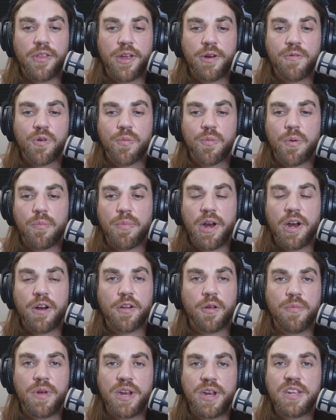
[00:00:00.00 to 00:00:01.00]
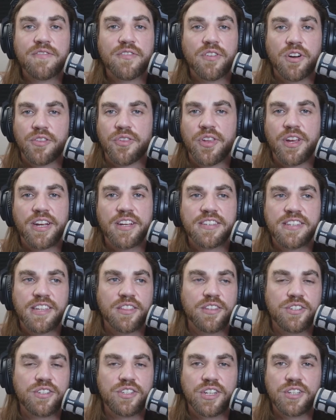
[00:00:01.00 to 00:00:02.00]
They weren't prepared on many fronts. Like I said,
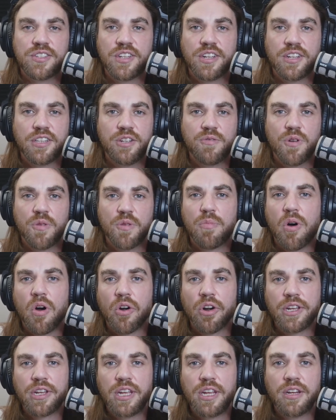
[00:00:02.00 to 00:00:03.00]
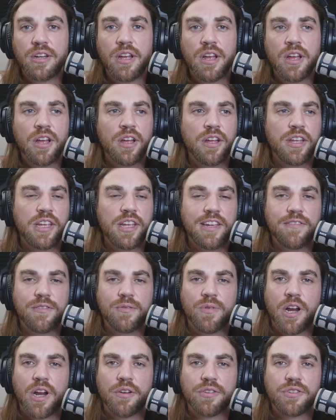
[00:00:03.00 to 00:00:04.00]
logistically with parking,
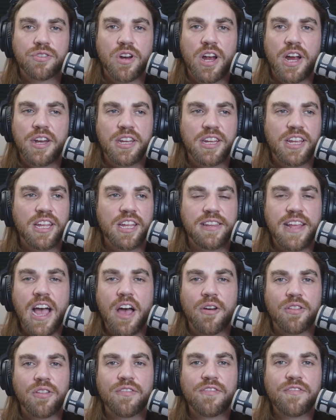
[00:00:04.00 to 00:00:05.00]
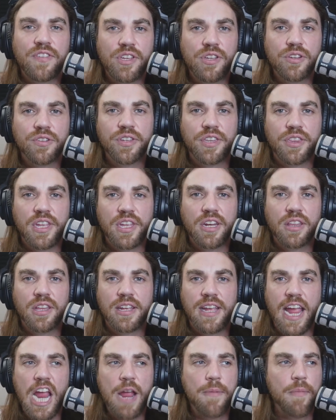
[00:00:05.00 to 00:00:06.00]
even when I was trying to get down to the field at the end of the
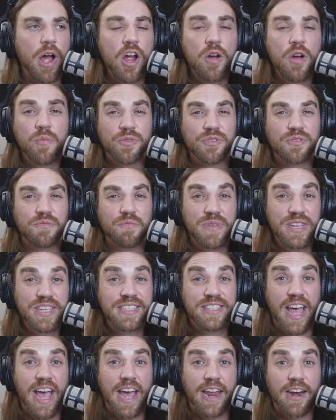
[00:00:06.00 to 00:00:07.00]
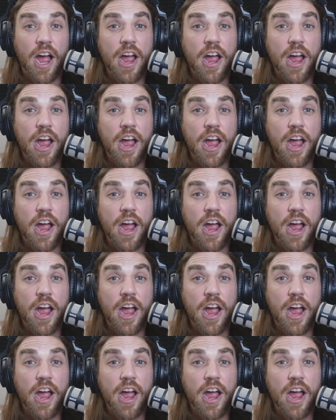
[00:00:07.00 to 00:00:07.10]
game, I almost missed that.